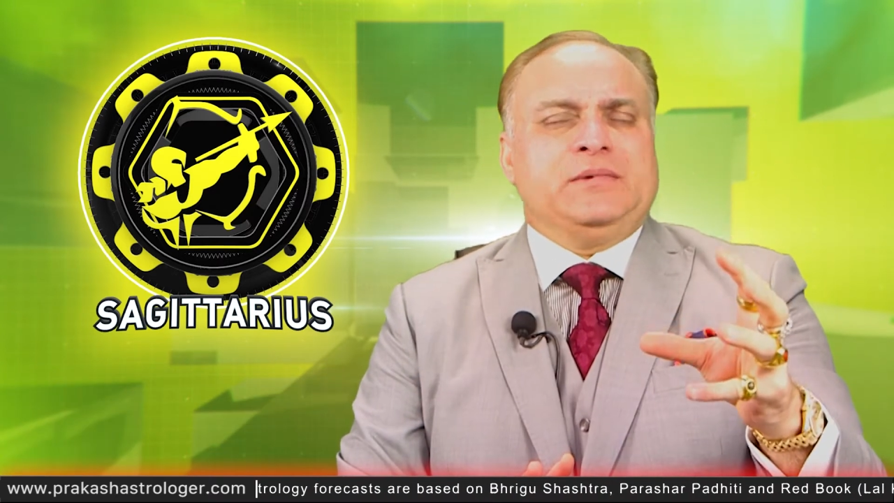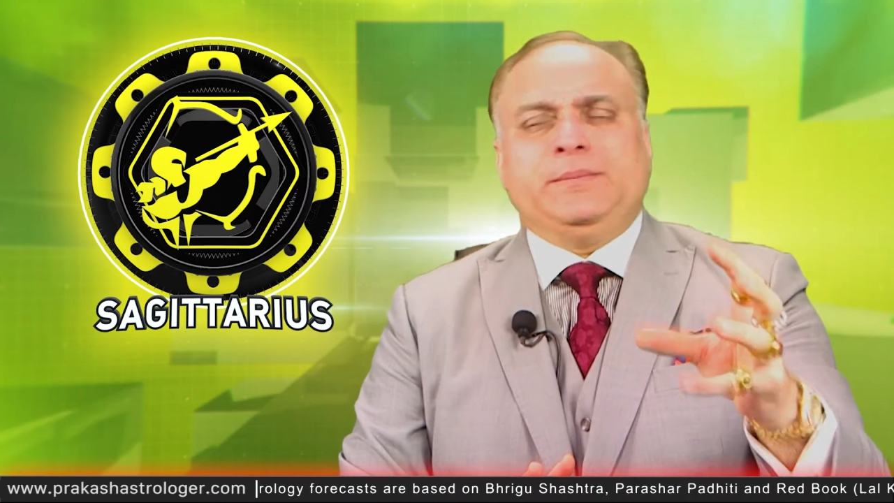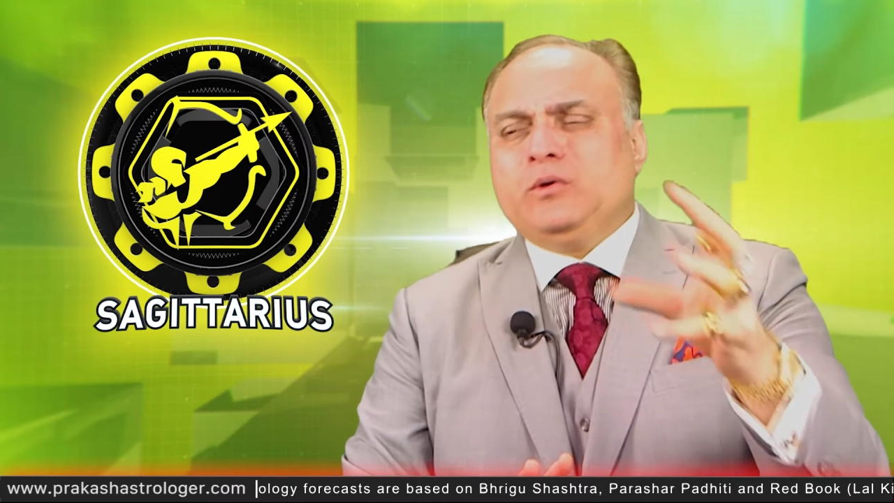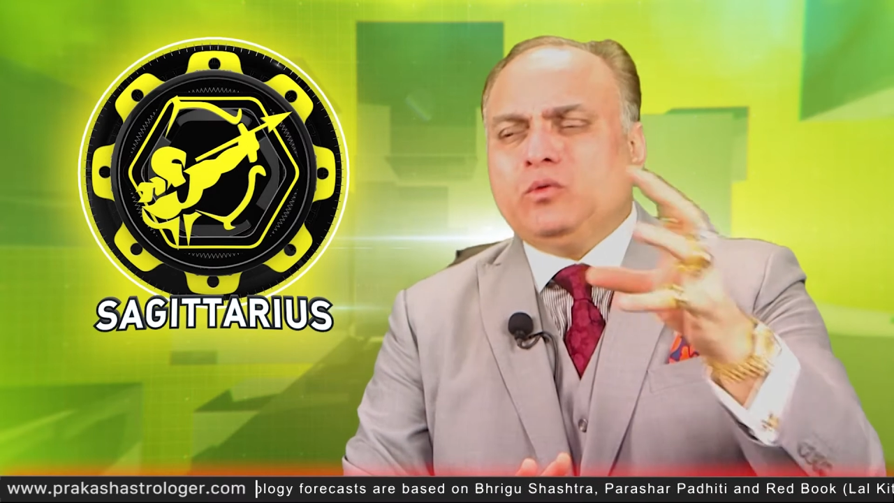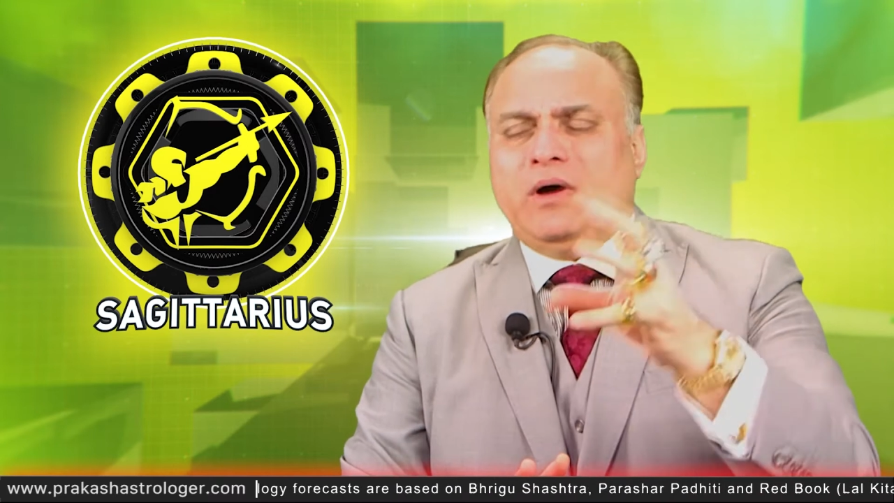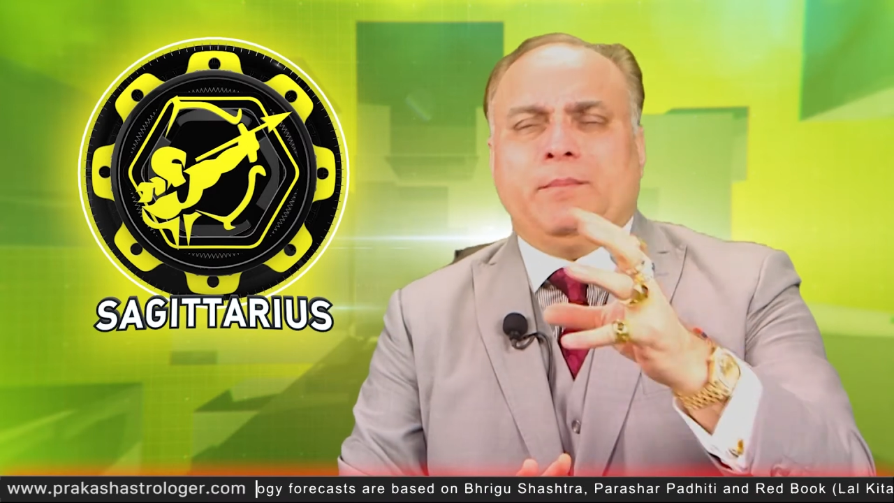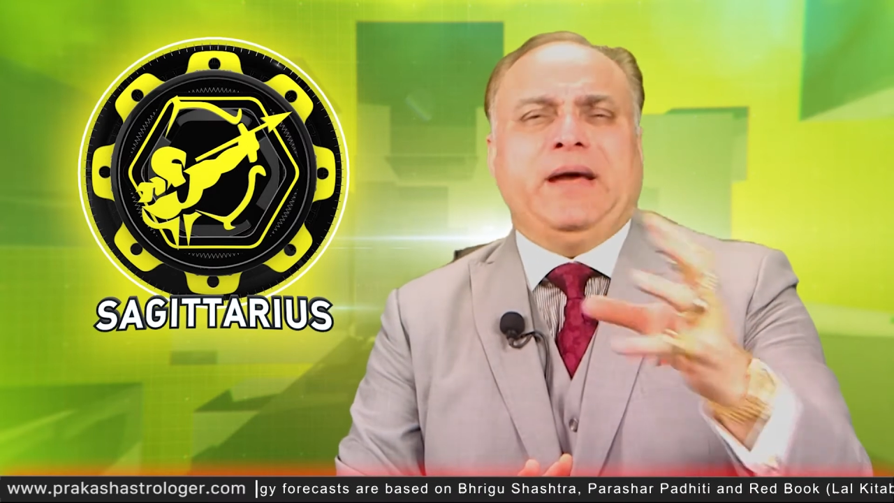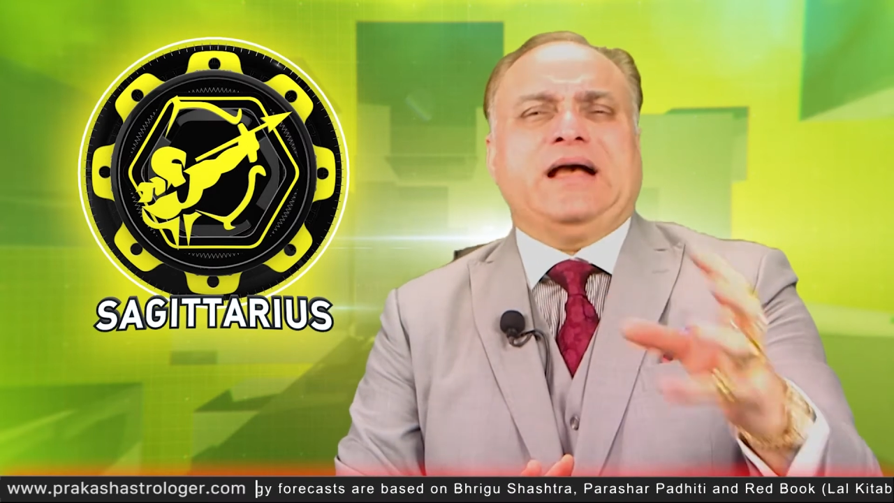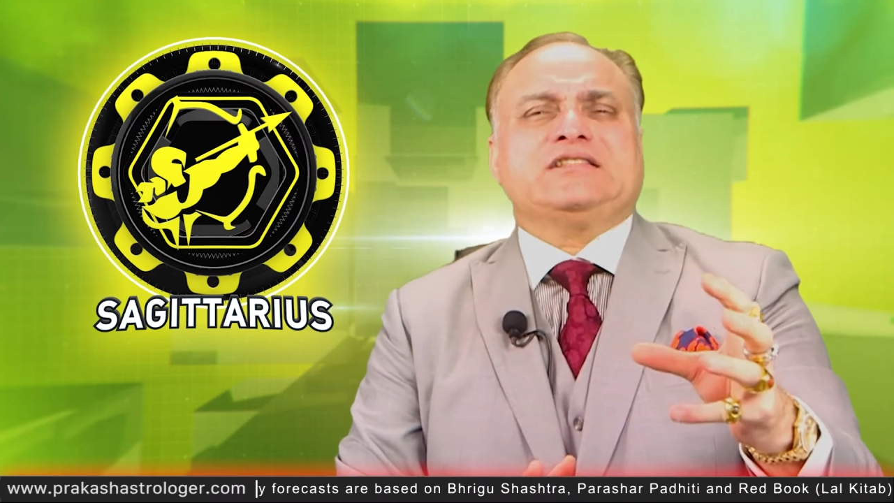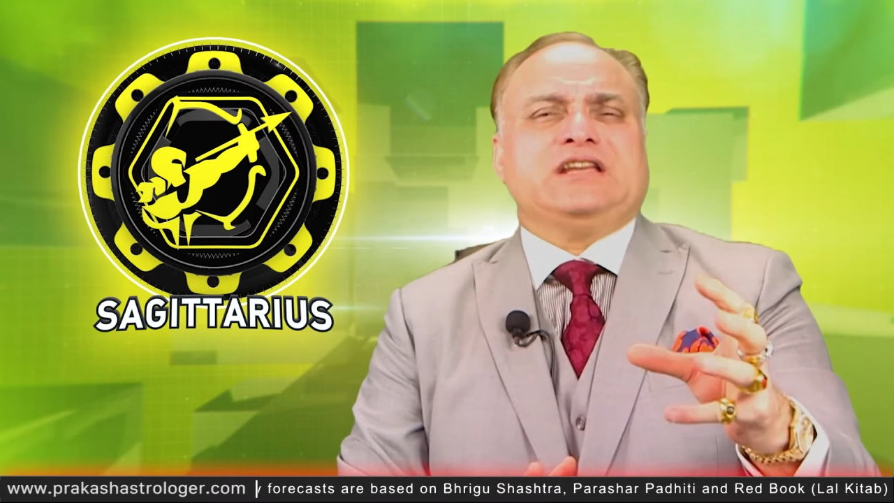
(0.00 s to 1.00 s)
people who are
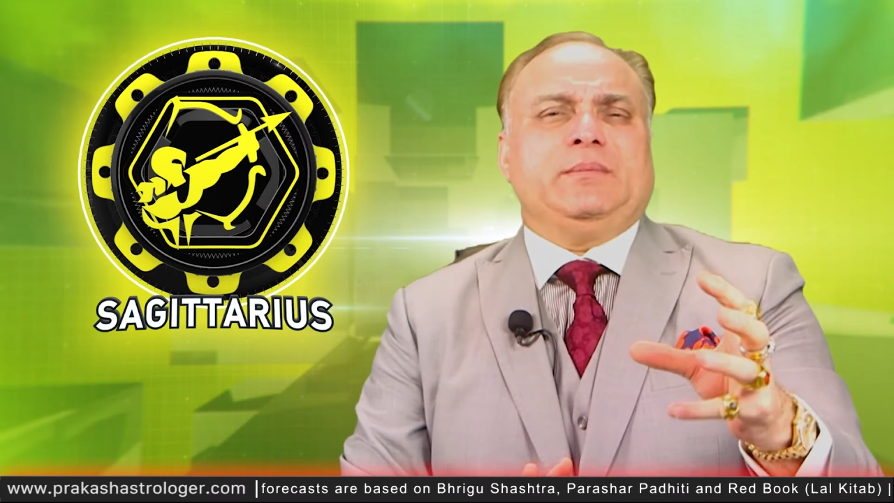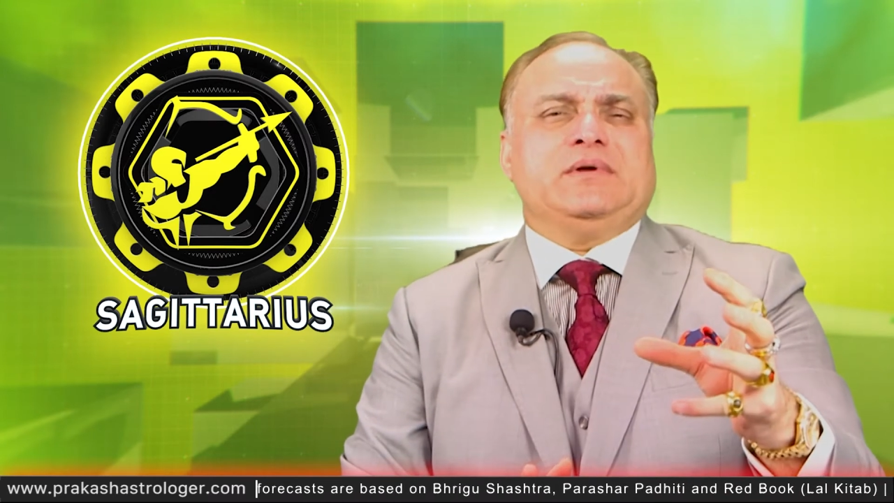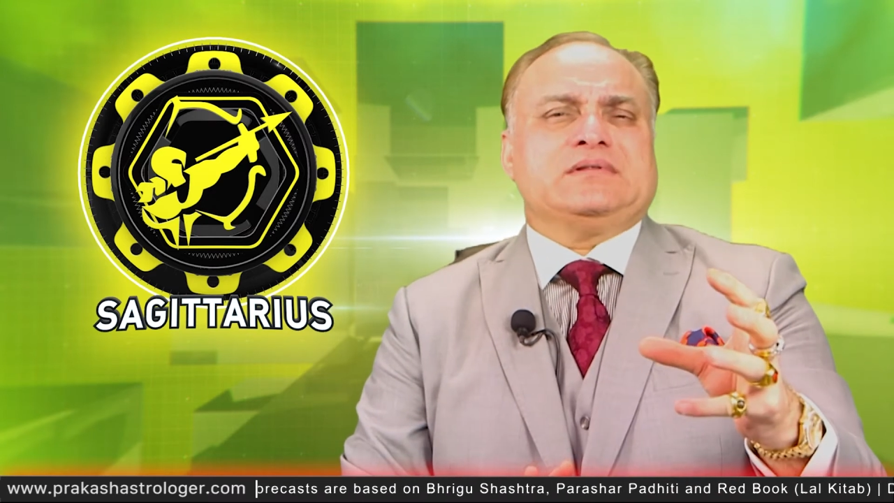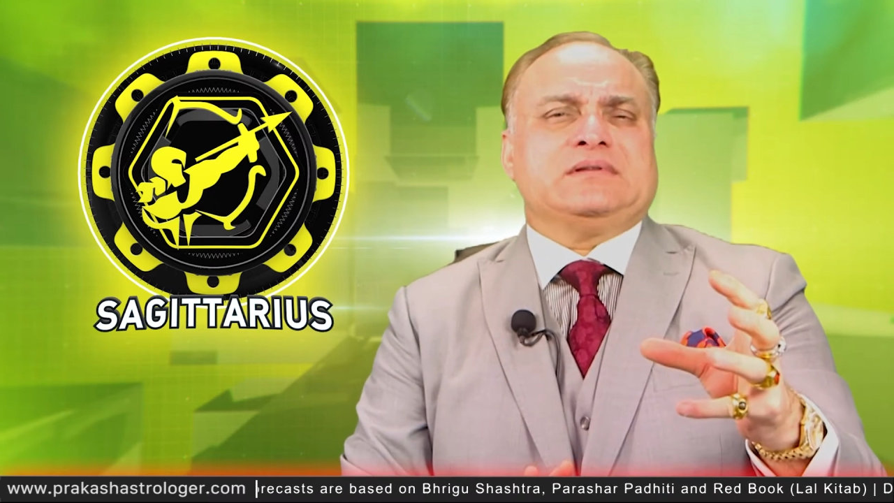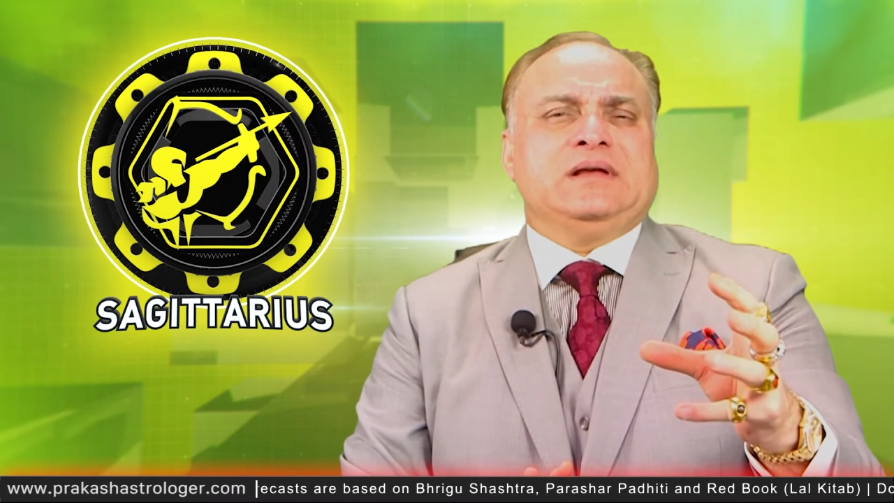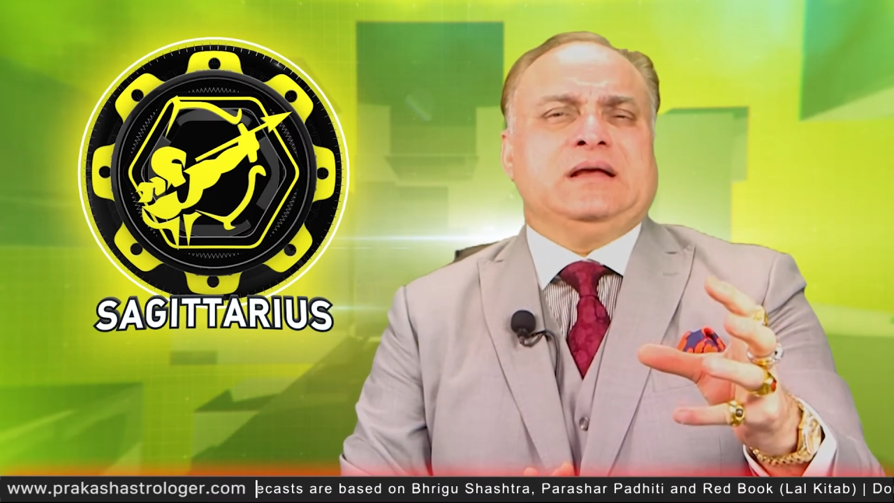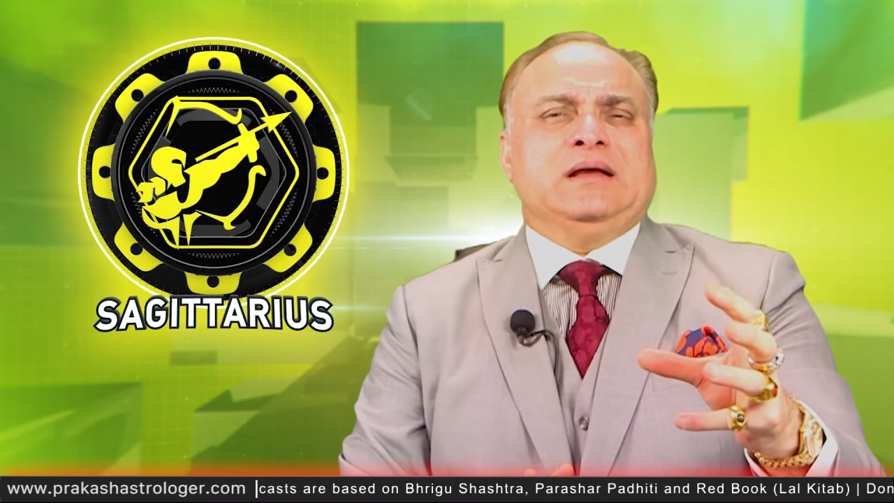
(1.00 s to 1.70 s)
backstabbers.